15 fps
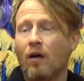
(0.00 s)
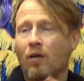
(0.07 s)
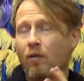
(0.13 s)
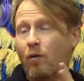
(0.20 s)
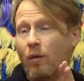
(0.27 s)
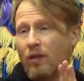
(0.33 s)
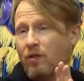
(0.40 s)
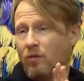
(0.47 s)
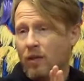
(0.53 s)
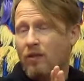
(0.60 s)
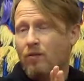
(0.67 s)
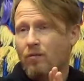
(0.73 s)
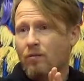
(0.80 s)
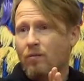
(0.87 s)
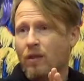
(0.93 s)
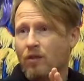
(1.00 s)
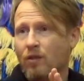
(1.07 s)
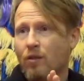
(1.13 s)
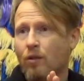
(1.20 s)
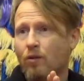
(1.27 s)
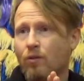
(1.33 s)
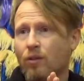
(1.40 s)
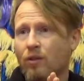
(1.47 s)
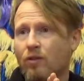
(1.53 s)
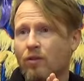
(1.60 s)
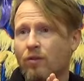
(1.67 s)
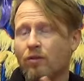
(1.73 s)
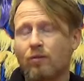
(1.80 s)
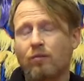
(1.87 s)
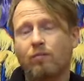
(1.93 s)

No, that's close distance.